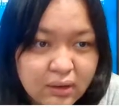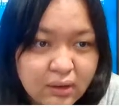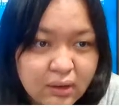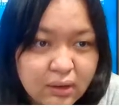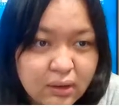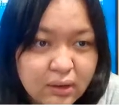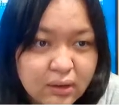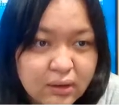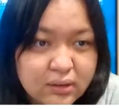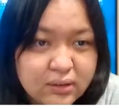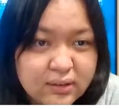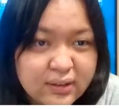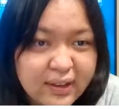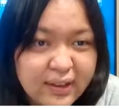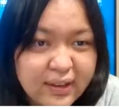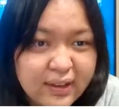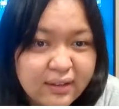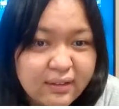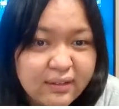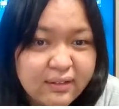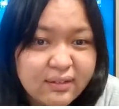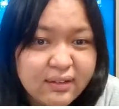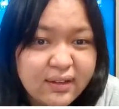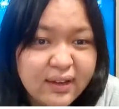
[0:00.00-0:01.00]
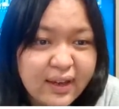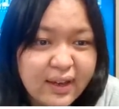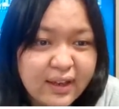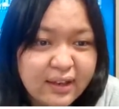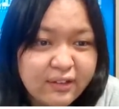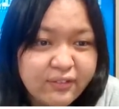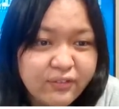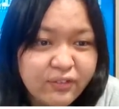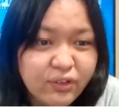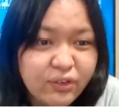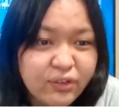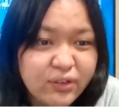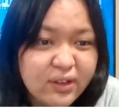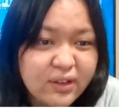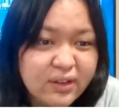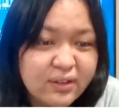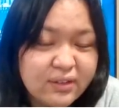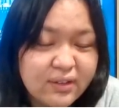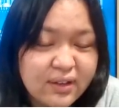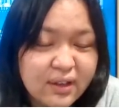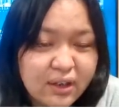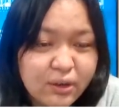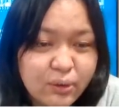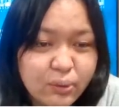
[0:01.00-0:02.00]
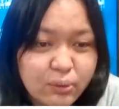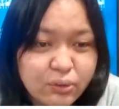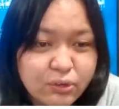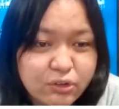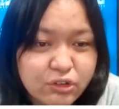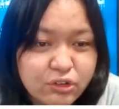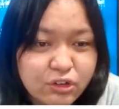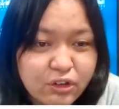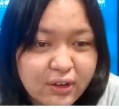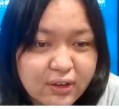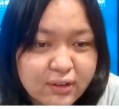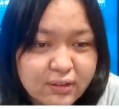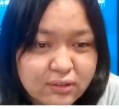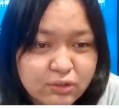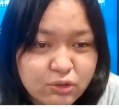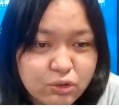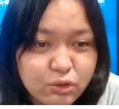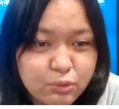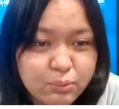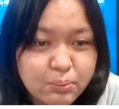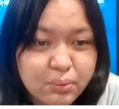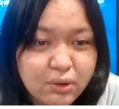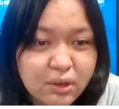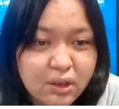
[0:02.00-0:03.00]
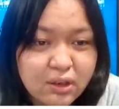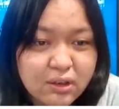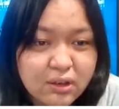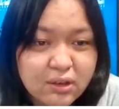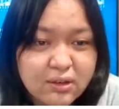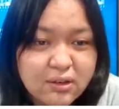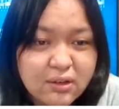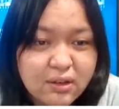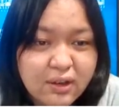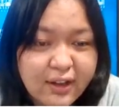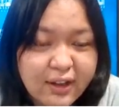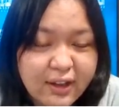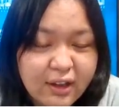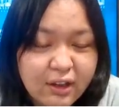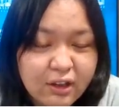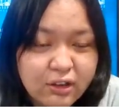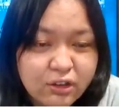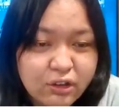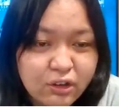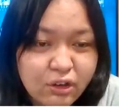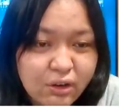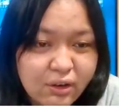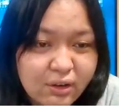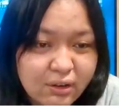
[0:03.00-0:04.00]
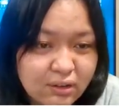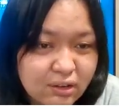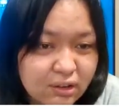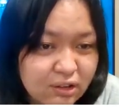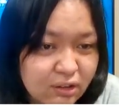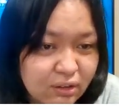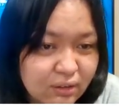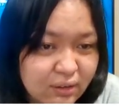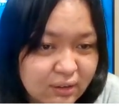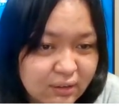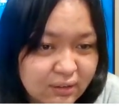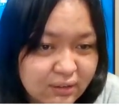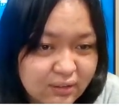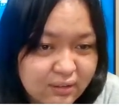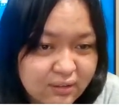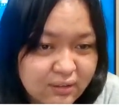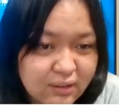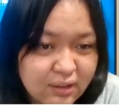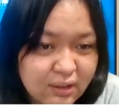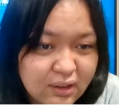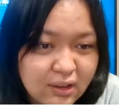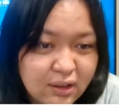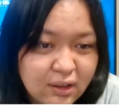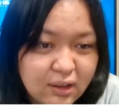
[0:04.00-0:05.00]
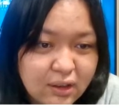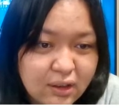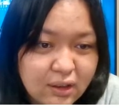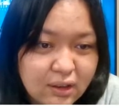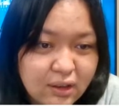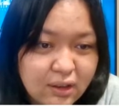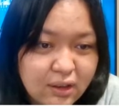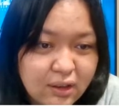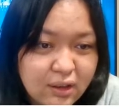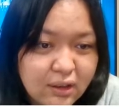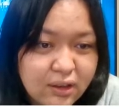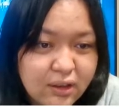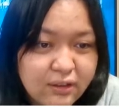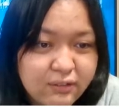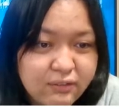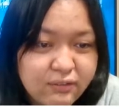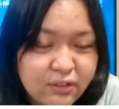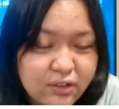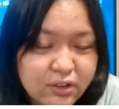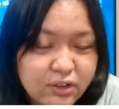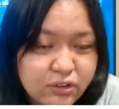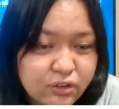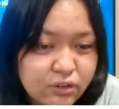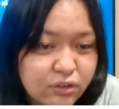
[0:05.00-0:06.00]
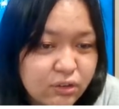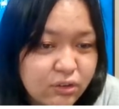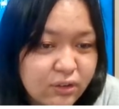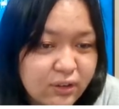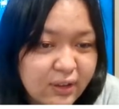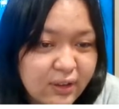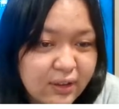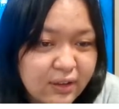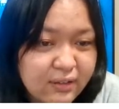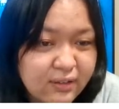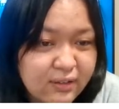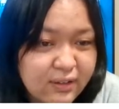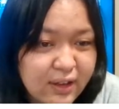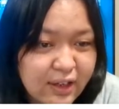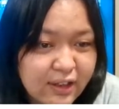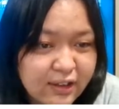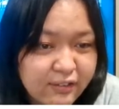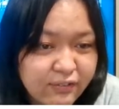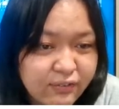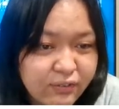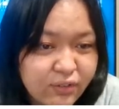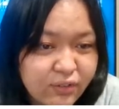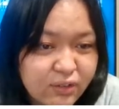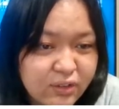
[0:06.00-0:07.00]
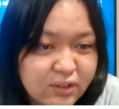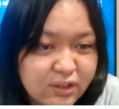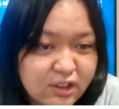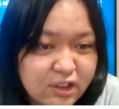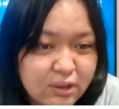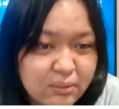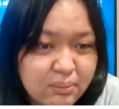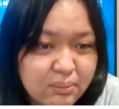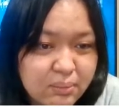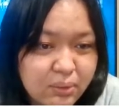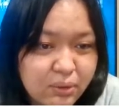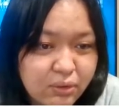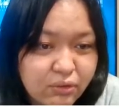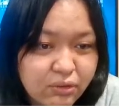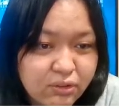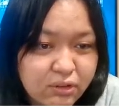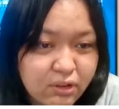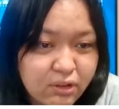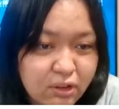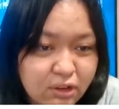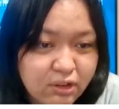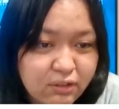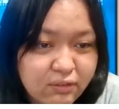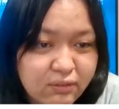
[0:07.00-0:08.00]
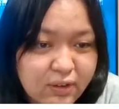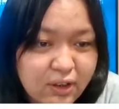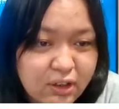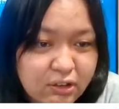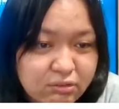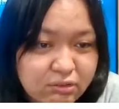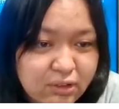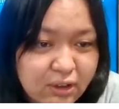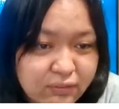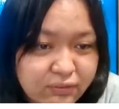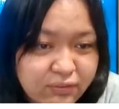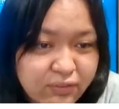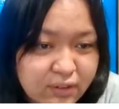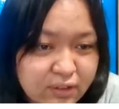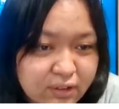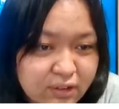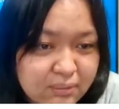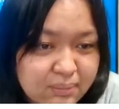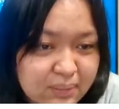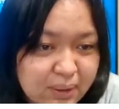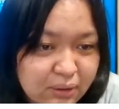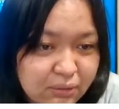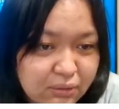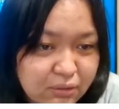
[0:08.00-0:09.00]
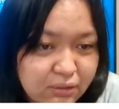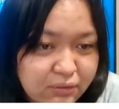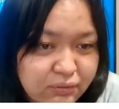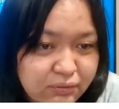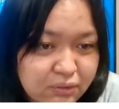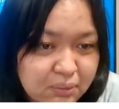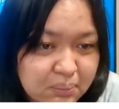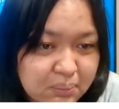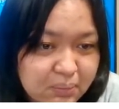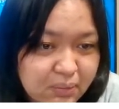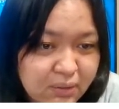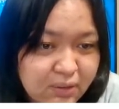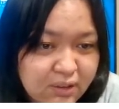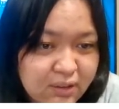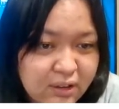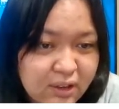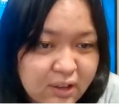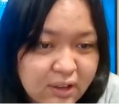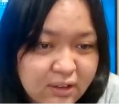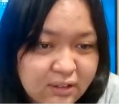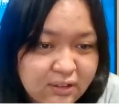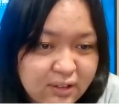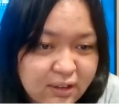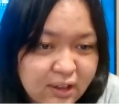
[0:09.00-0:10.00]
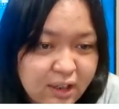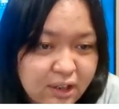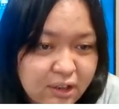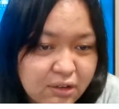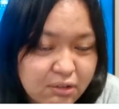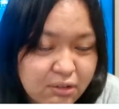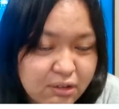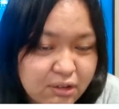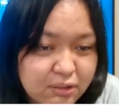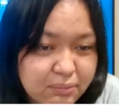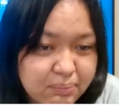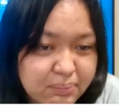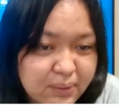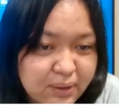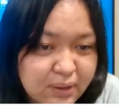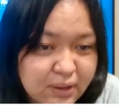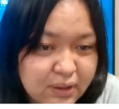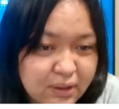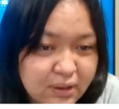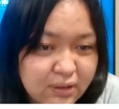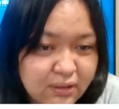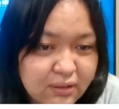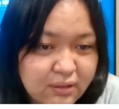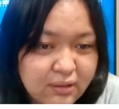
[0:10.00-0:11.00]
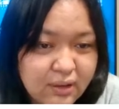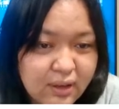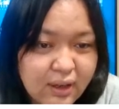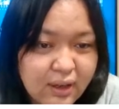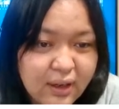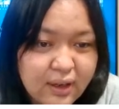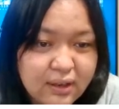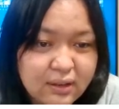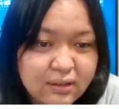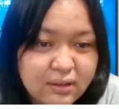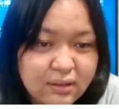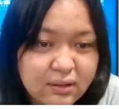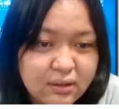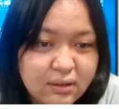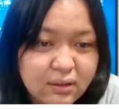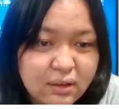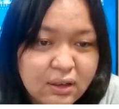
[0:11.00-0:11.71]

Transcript: An ANC headphone is a good choice to block the annoying noise. A conventional ANC headphone is composed of a reference microphones, secondary speakers, and